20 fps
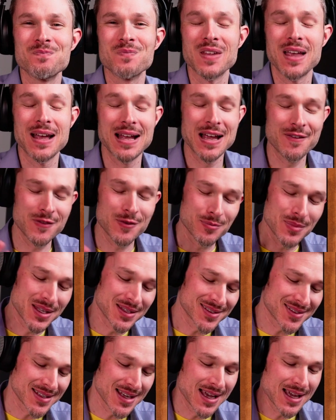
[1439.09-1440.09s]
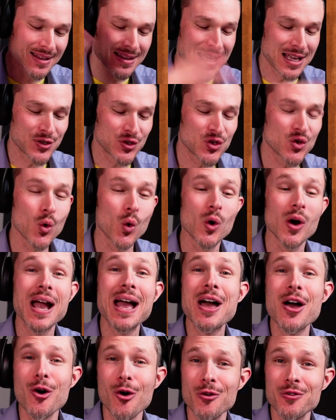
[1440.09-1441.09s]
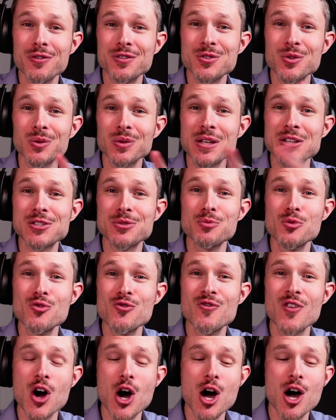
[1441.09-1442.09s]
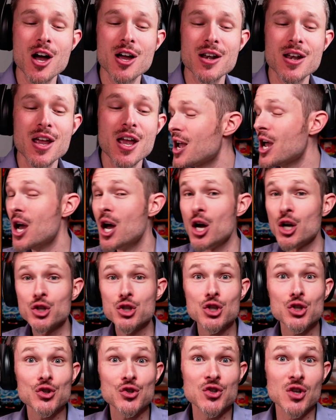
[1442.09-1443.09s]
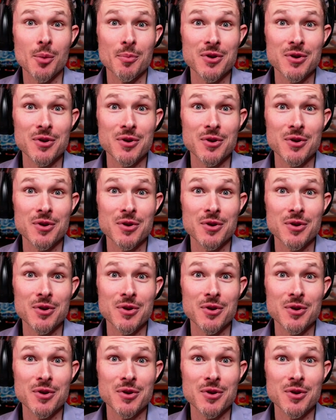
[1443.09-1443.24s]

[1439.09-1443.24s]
That having been said, that's your health. So let's move on to some